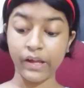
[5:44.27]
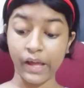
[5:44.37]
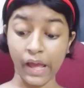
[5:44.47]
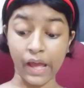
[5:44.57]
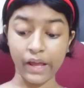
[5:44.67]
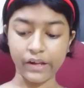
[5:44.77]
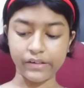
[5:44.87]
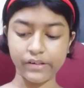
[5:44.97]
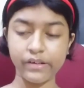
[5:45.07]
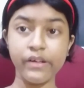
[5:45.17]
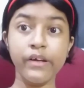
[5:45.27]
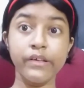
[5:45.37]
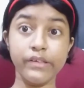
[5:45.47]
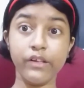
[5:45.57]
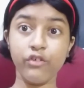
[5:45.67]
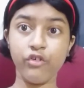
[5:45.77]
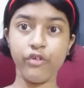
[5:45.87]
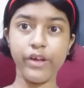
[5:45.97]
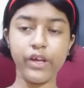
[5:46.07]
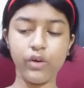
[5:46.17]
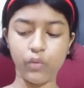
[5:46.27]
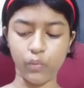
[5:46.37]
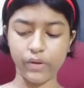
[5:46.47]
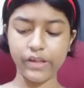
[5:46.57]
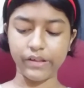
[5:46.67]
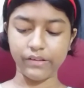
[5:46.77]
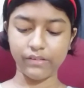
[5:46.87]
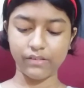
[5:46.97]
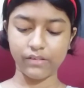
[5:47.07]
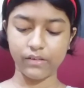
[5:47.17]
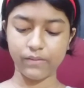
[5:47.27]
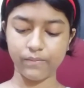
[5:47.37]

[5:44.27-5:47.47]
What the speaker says: and the three queens.